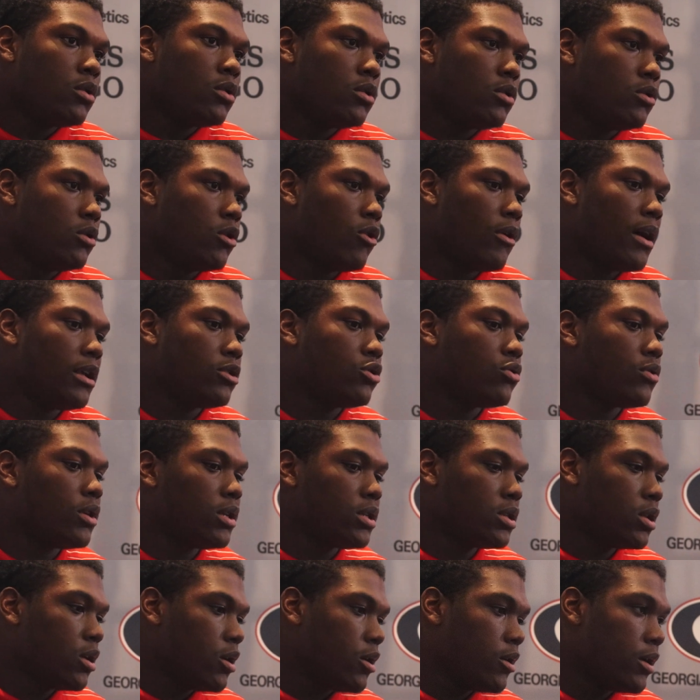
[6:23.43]
you know, I
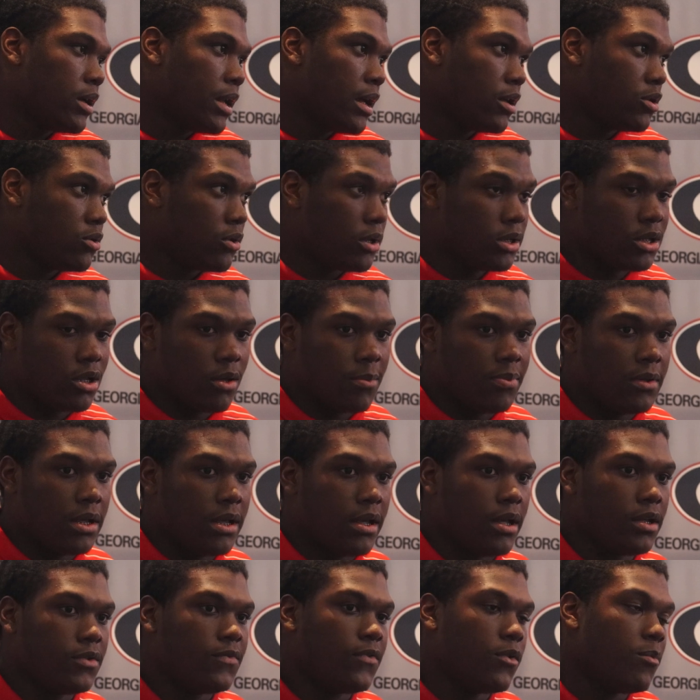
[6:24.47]
trust her and I trust her
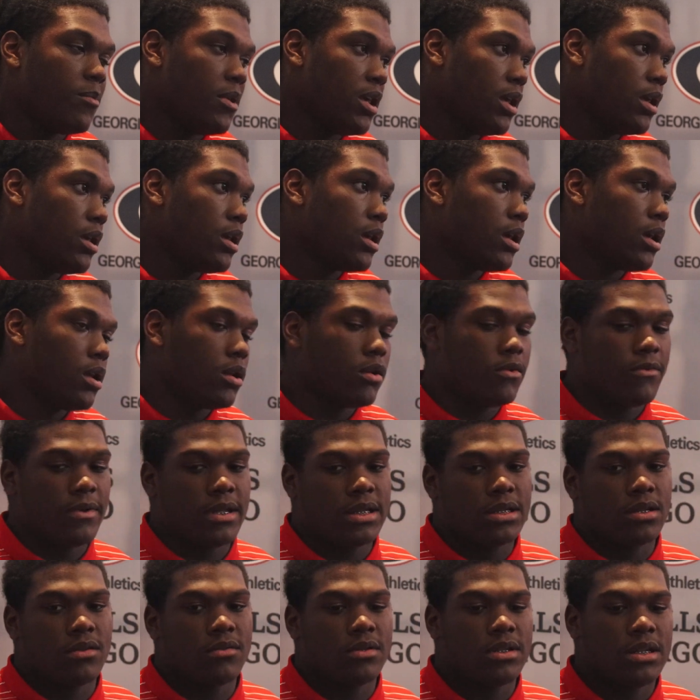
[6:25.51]
plans for me and the
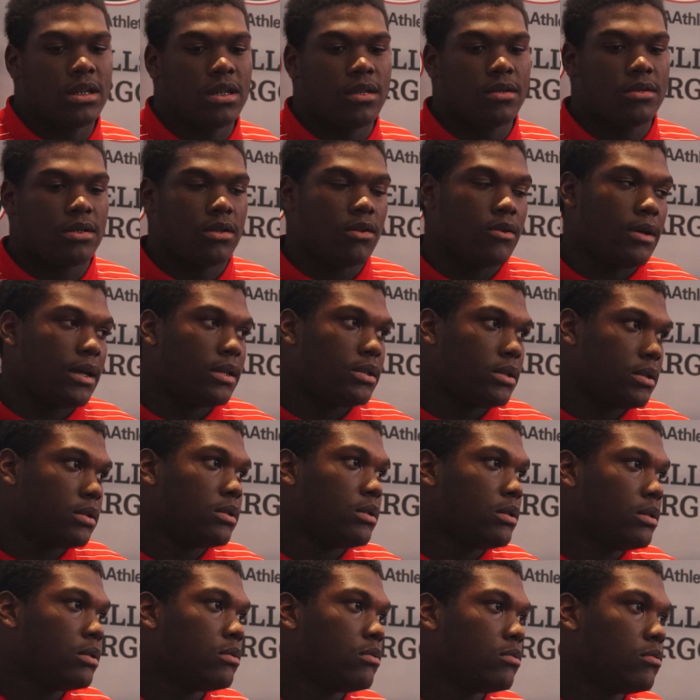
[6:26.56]
rest of the team, so I
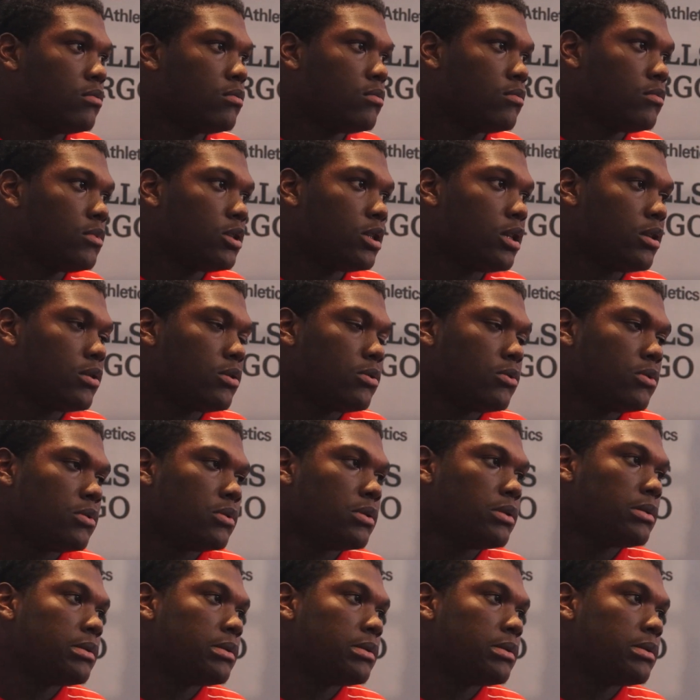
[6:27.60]
just stick to it.